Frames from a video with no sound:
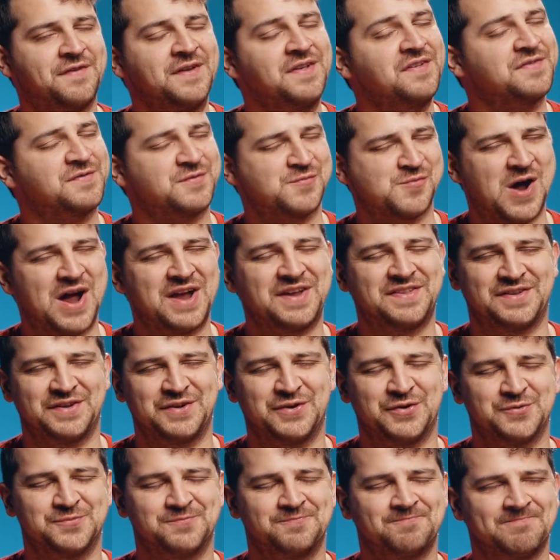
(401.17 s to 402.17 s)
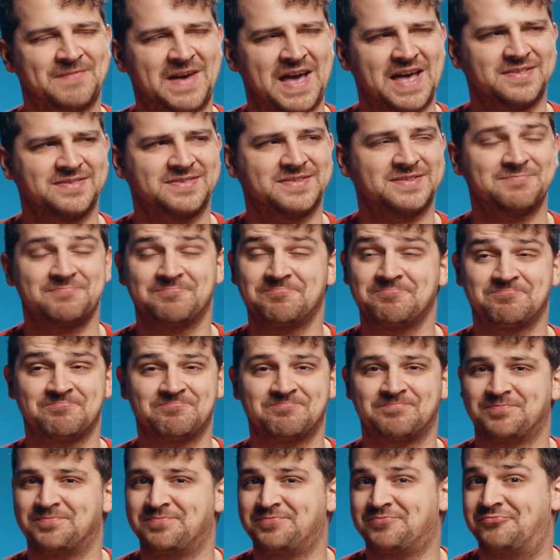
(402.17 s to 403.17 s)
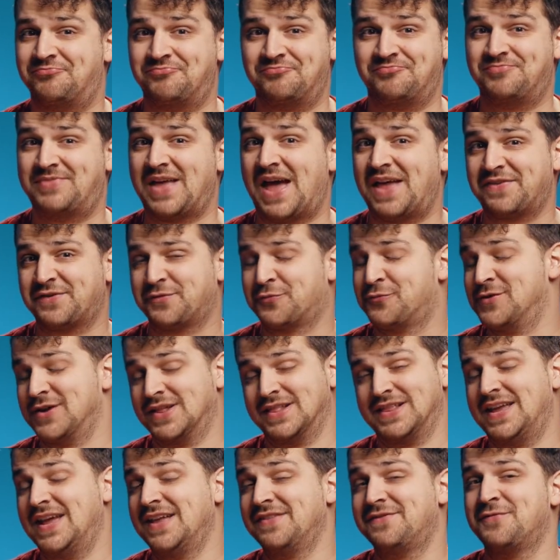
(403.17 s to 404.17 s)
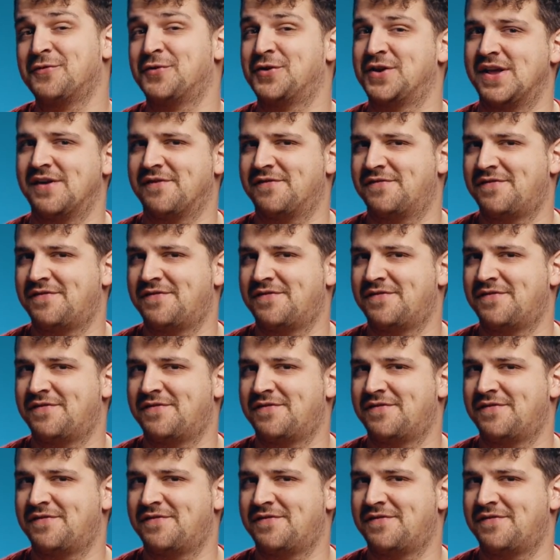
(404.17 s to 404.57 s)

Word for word: feels right to you. And that's really it for the